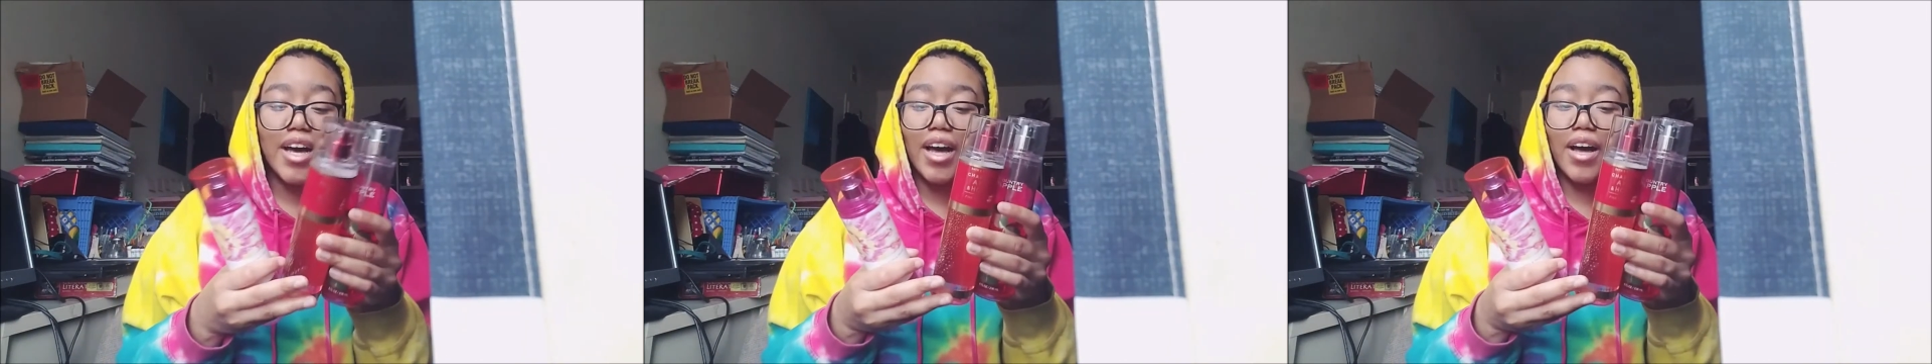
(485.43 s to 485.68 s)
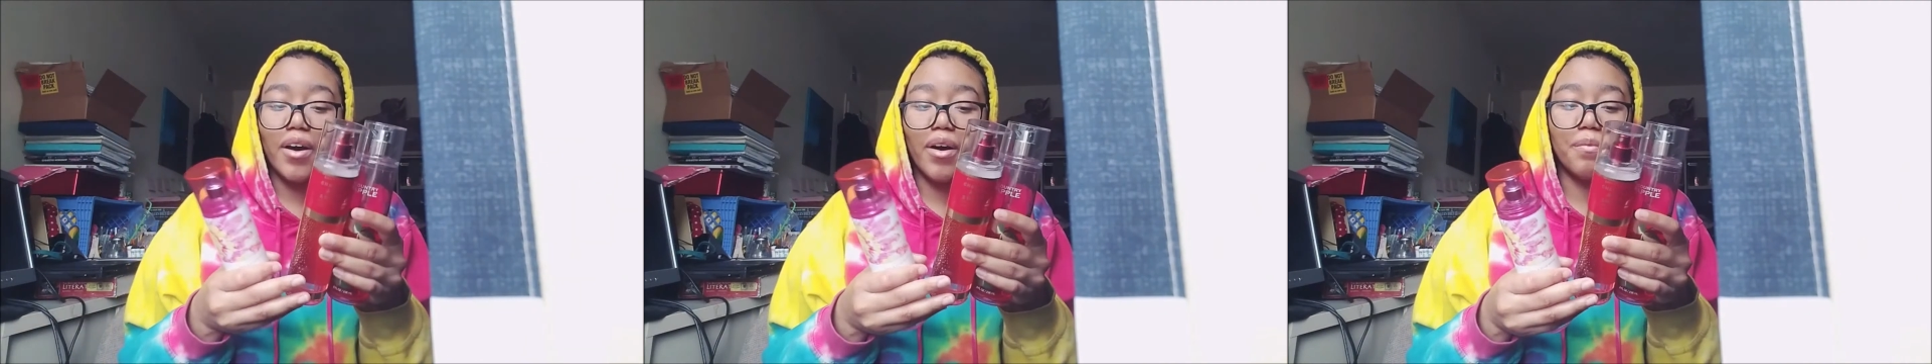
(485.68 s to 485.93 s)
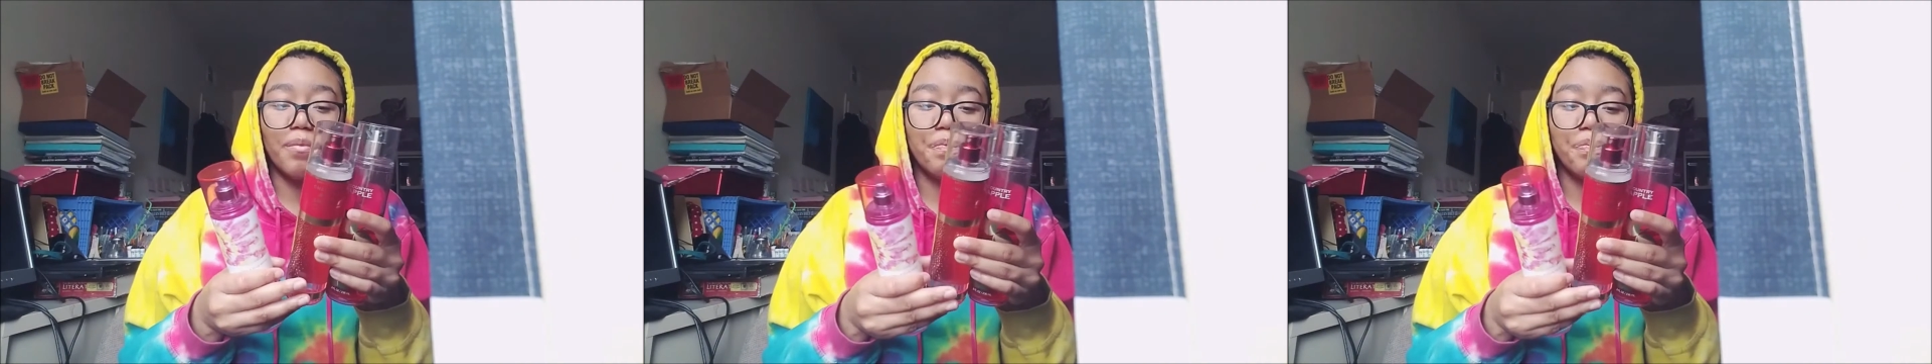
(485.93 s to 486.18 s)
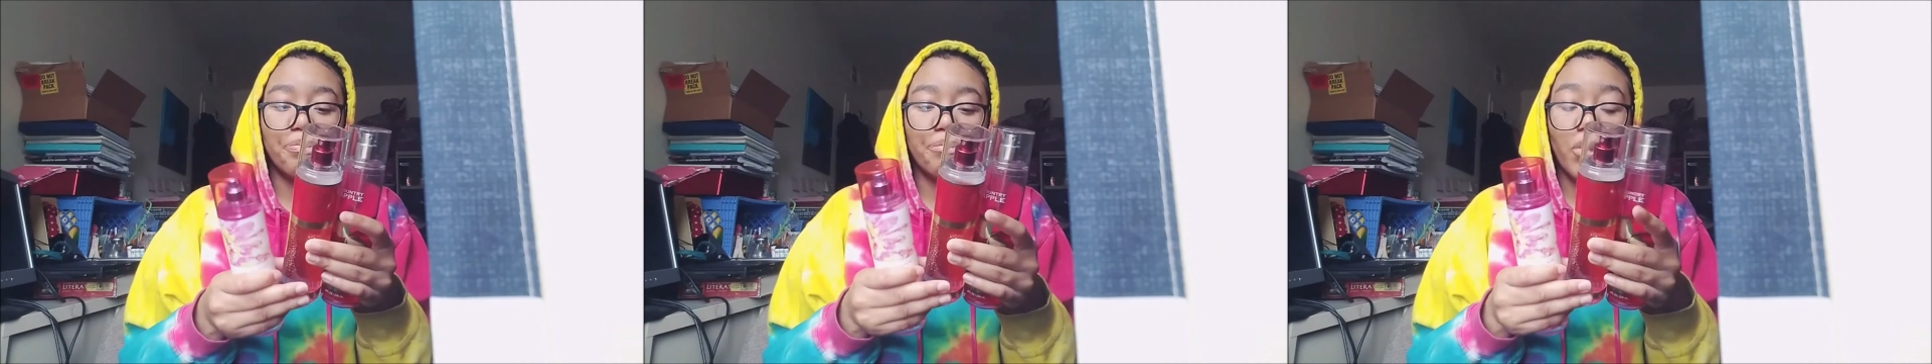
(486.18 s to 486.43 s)

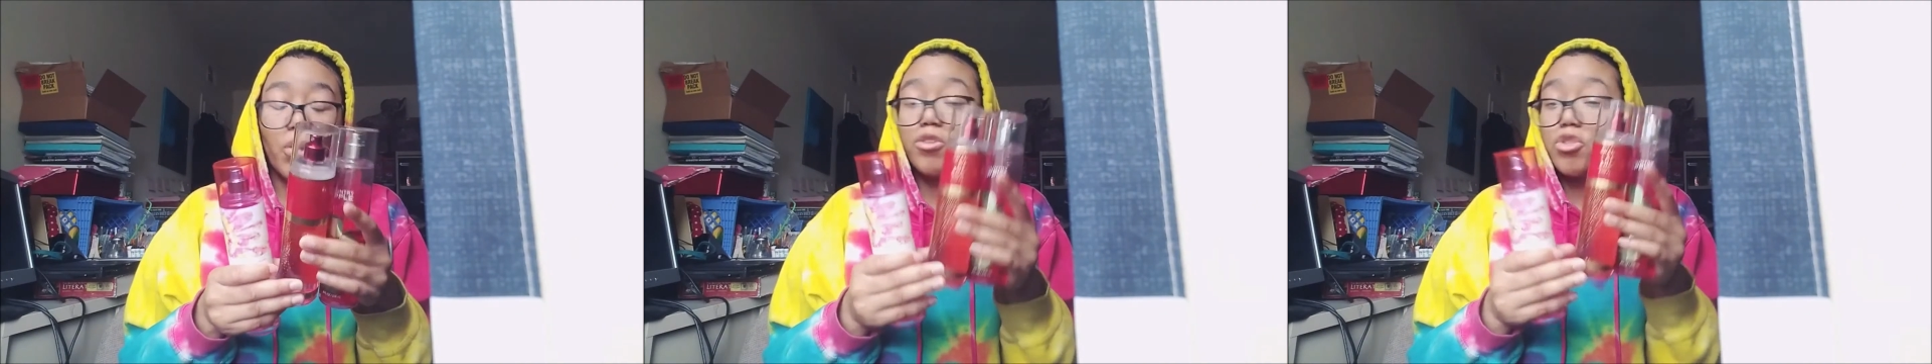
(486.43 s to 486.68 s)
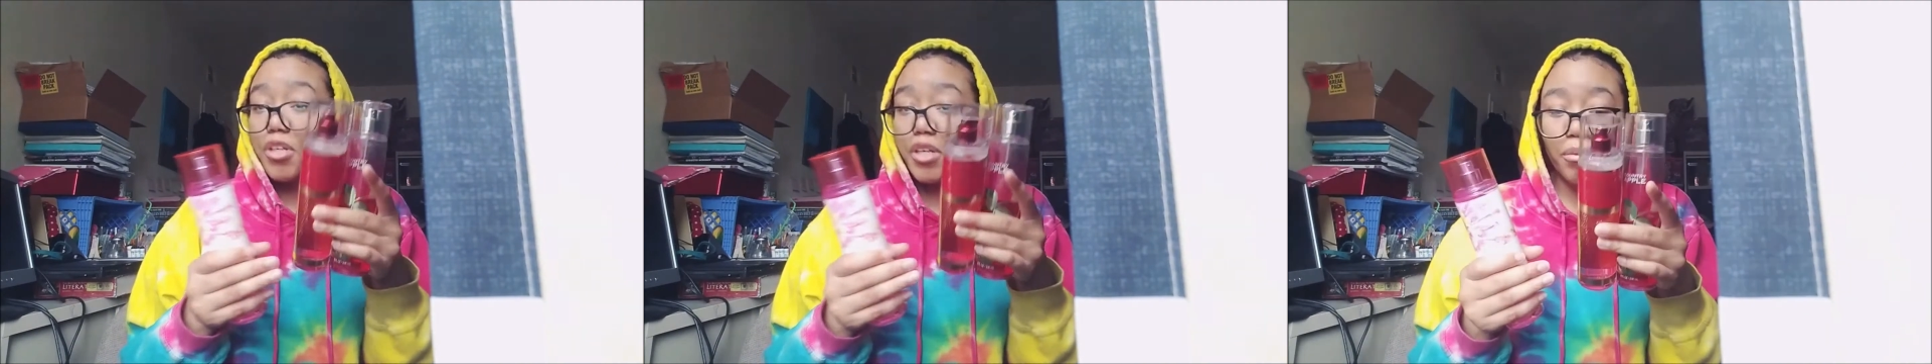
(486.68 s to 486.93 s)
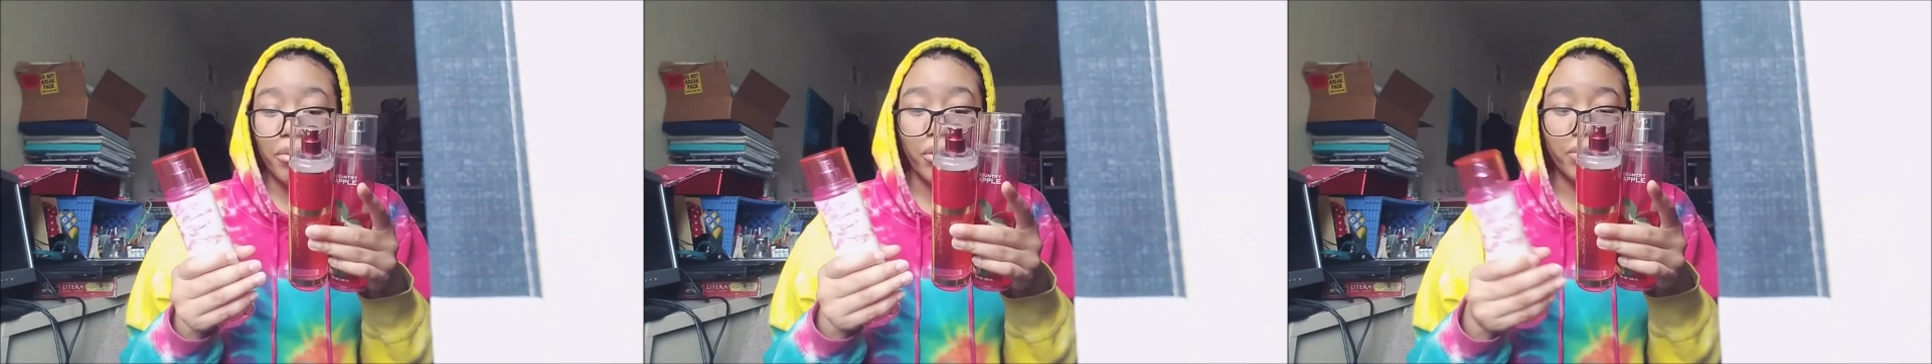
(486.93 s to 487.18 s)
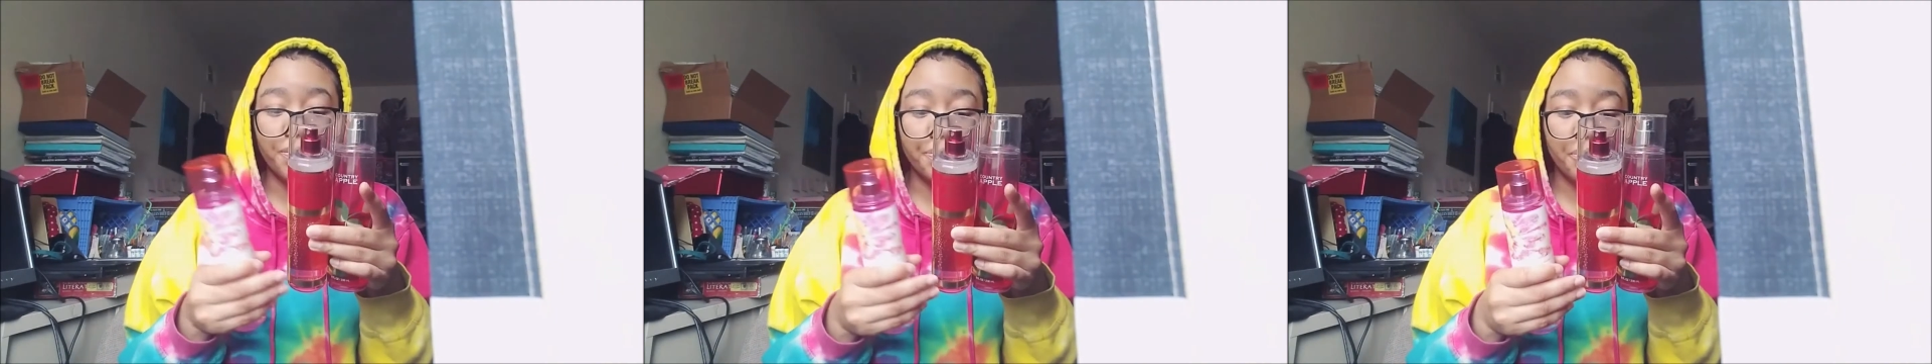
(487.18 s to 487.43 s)
Or drinkable,